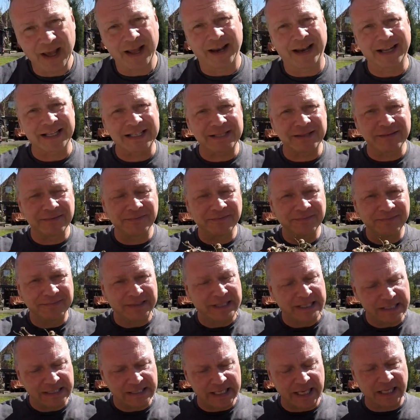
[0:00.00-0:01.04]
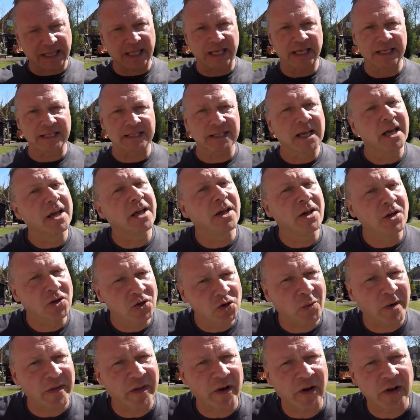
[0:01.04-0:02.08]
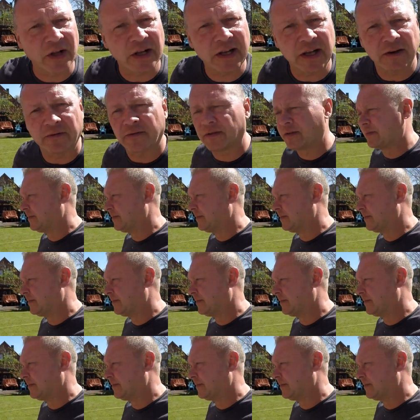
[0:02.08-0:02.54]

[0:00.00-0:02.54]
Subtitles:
Let's take these to where they're gonna live.